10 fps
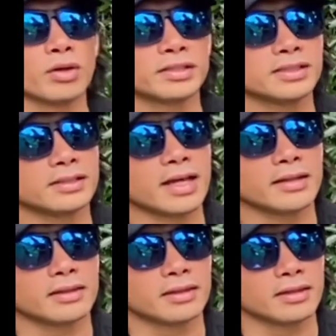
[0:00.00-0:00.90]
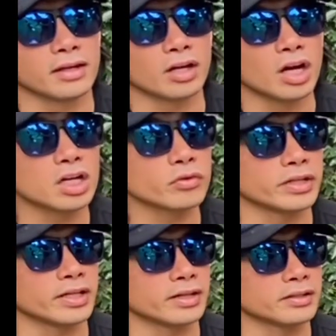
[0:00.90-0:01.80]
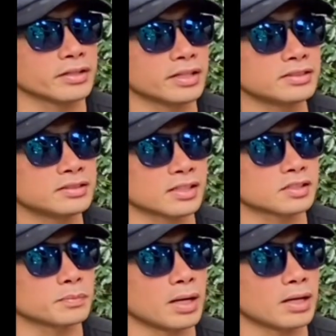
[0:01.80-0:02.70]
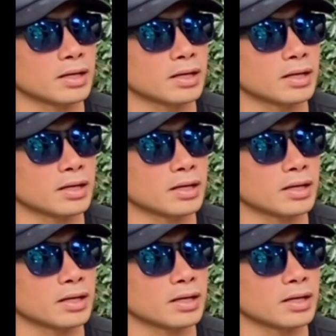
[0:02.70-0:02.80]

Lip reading: Or is it that they're hungry and their instincts,